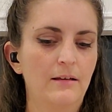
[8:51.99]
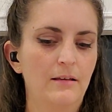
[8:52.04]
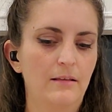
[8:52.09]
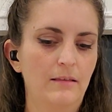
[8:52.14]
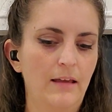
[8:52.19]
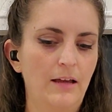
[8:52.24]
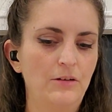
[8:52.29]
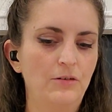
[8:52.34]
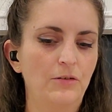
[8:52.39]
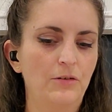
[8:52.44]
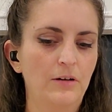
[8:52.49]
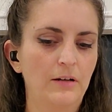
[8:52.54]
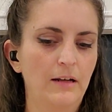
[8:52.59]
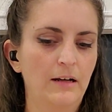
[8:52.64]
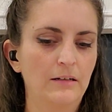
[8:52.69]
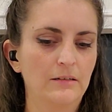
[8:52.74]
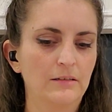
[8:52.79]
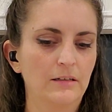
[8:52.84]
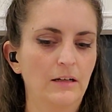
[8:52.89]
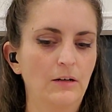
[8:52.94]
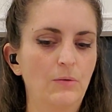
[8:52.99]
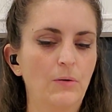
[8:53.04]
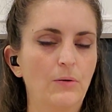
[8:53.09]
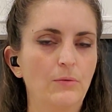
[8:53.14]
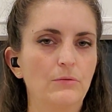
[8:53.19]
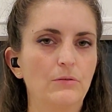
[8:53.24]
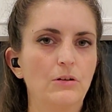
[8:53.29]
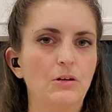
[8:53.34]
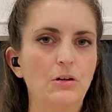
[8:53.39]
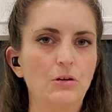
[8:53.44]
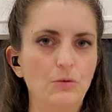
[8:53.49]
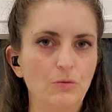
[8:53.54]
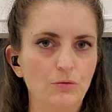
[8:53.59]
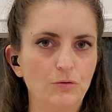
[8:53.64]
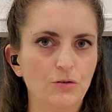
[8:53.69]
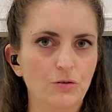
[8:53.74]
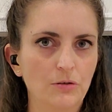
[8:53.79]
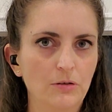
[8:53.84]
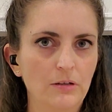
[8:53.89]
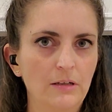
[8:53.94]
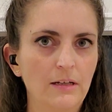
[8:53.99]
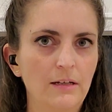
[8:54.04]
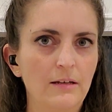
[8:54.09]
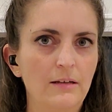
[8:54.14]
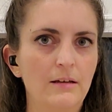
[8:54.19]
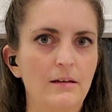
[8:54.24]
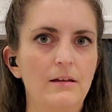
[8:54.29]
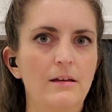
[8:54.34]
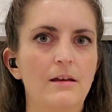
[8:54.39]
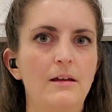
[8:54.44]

then you'll connect to like what you truly